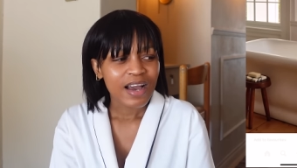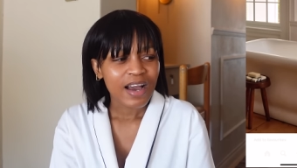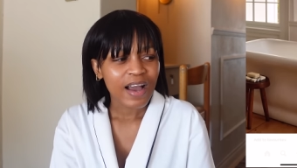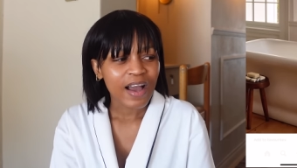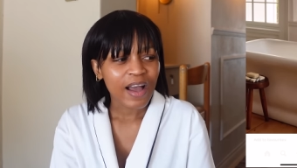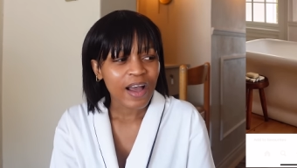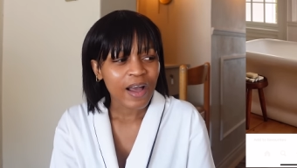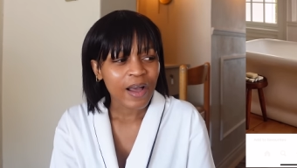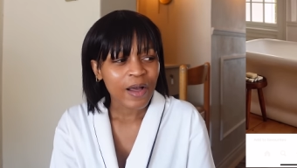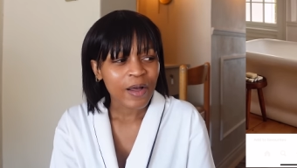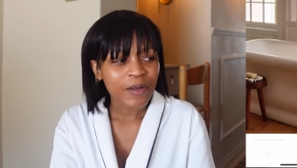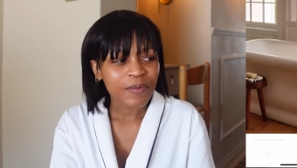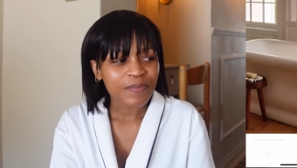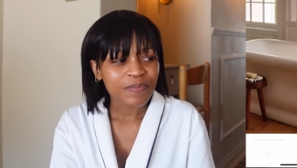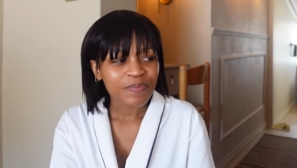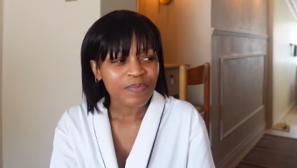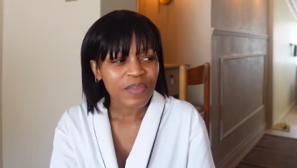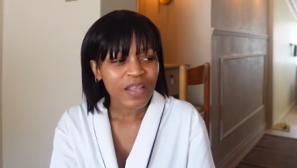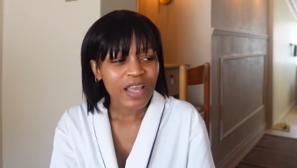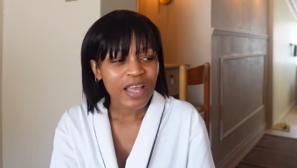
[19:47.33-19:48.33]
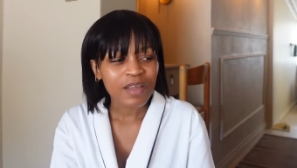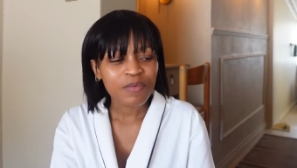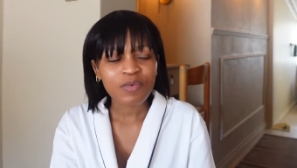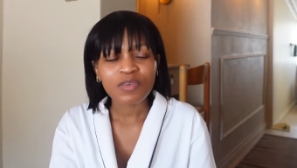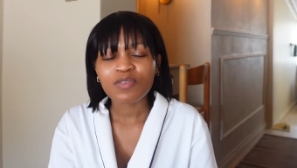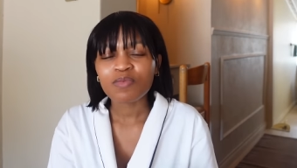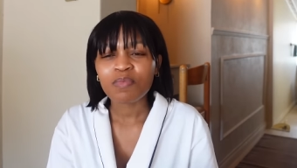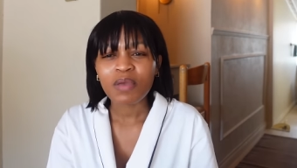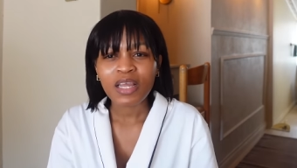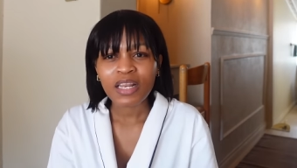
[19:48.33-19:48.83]
um, it
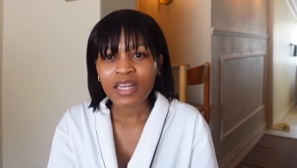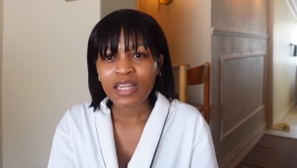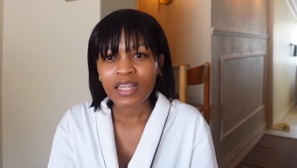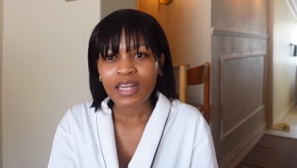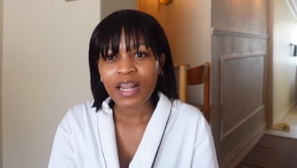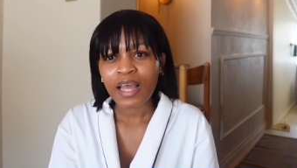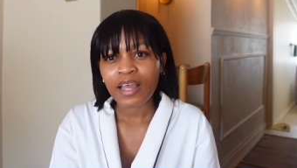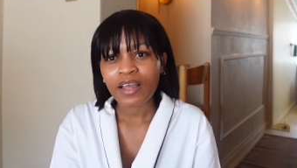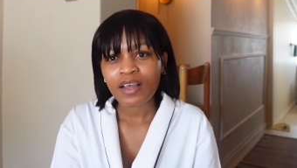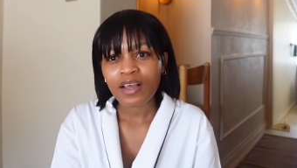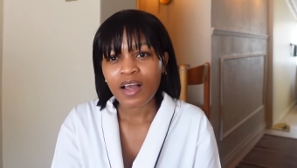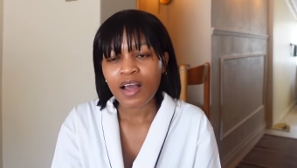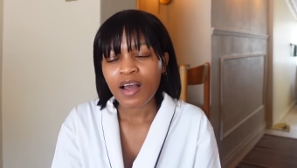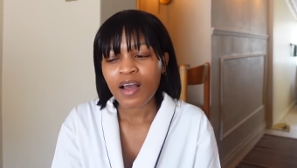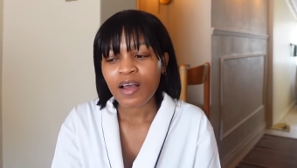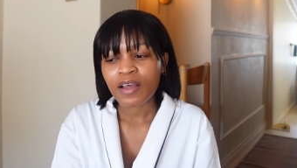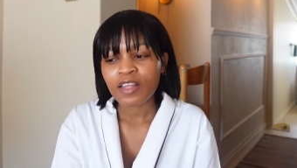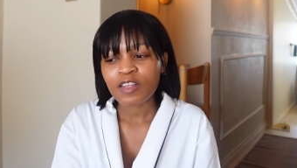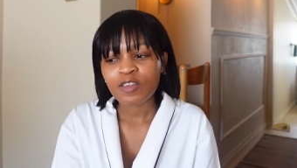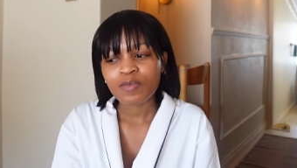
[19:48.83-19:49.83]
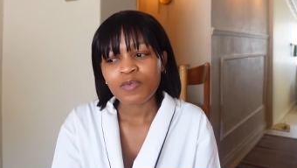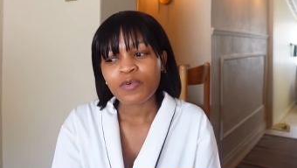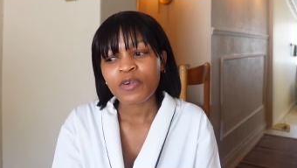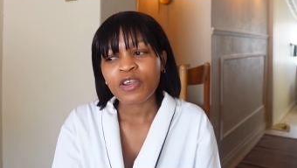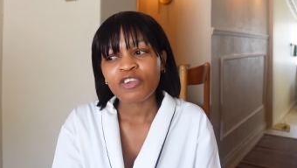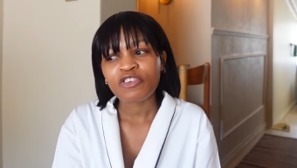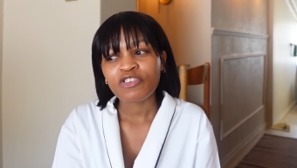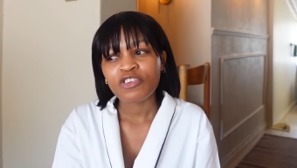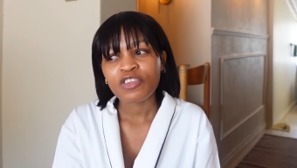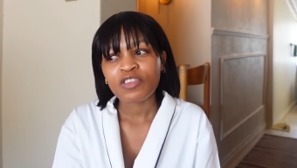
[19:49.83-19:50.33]
was mainly like uh,
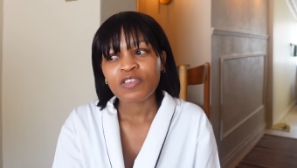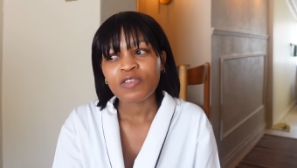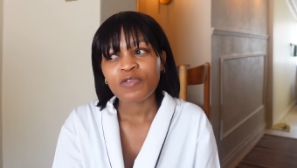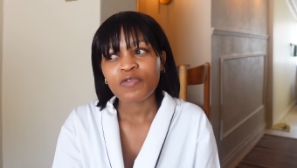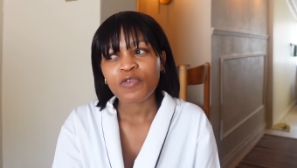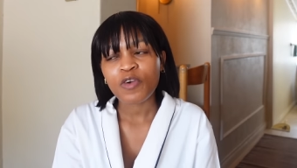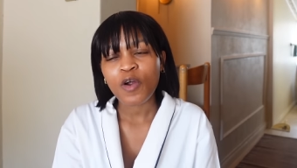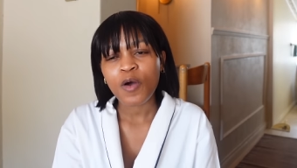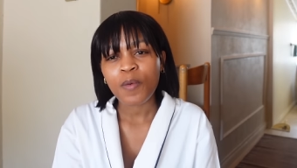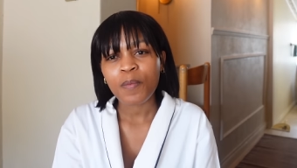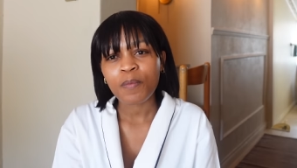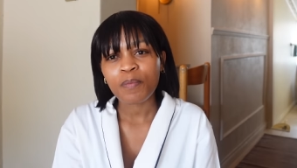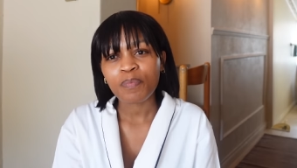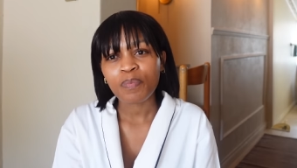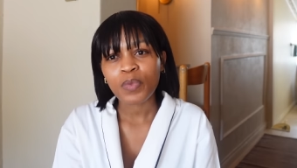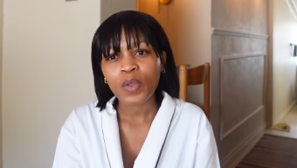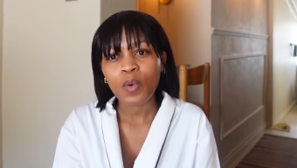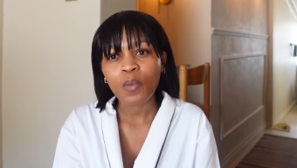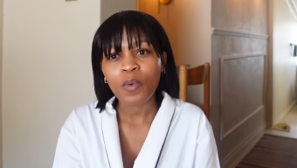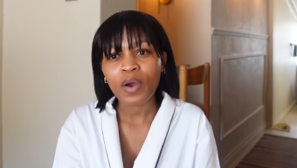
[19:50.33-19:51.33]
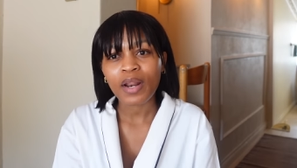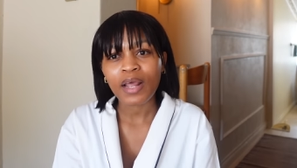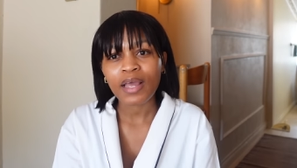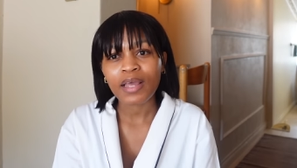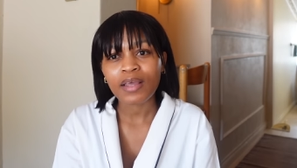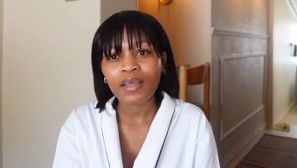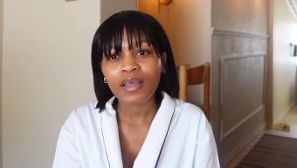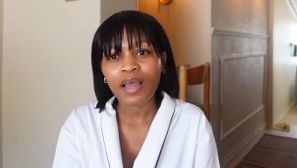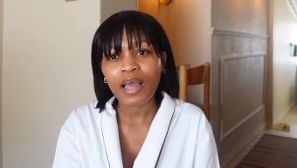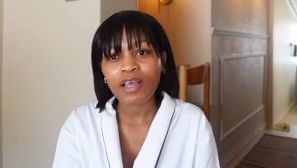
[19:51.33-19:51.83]
inspirations from what
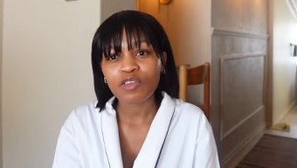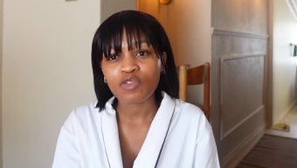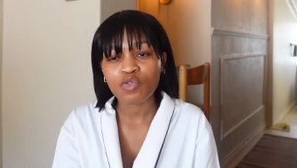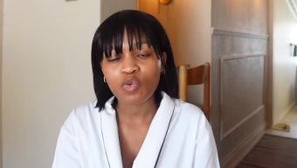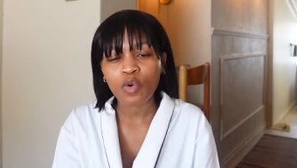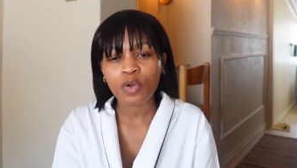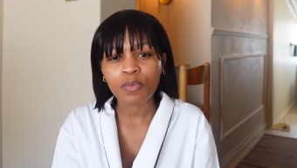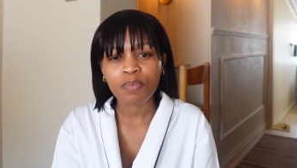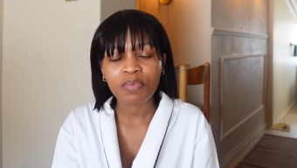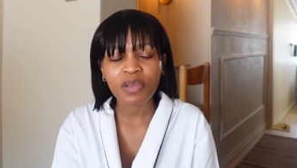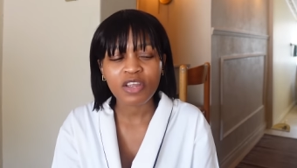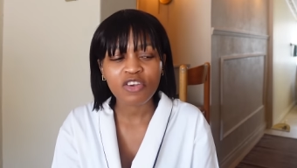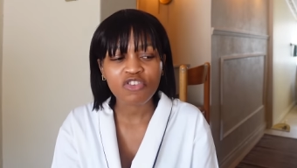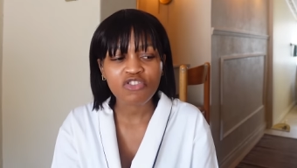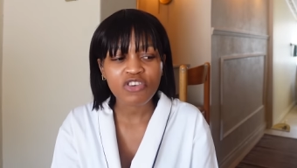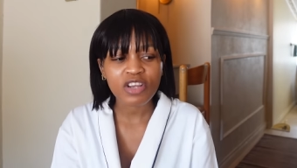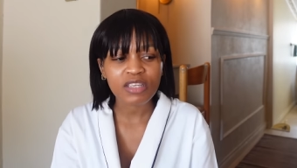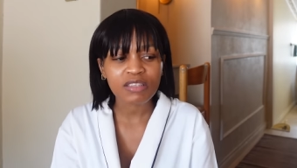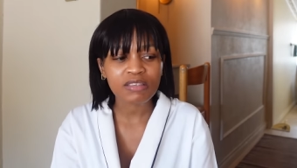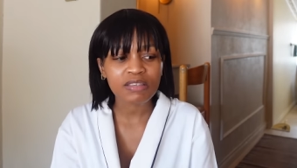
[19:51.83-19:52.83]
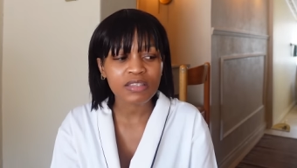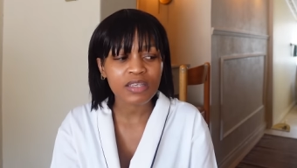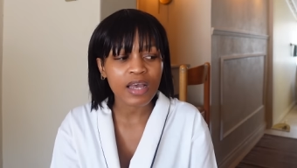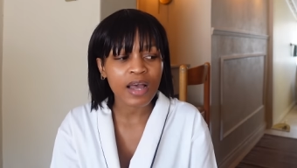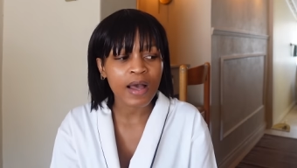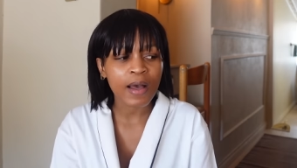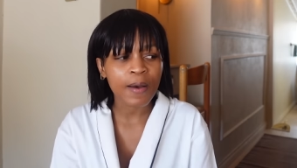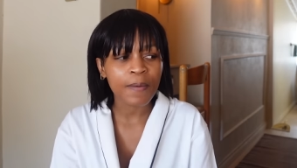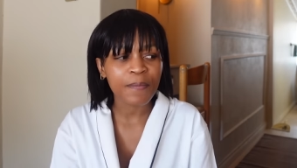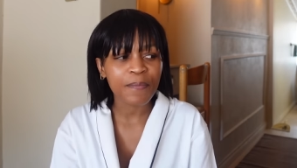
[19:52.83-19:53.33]
i i saw on pinterest
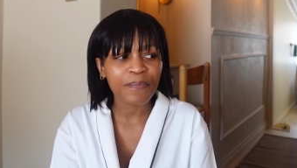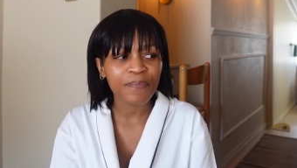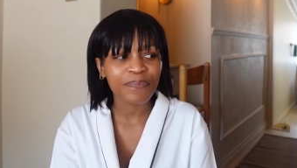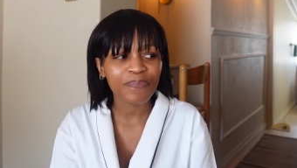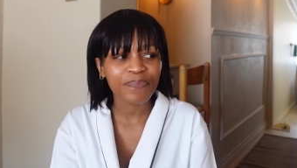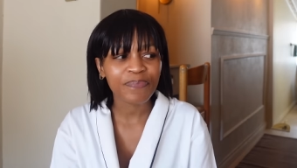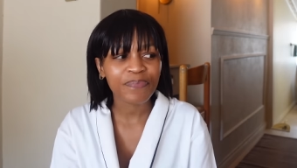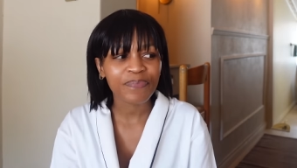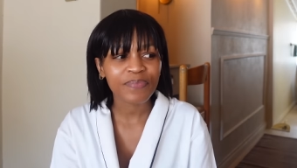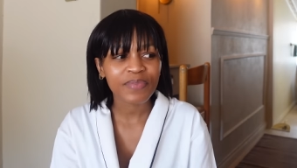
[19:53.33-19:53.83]
um,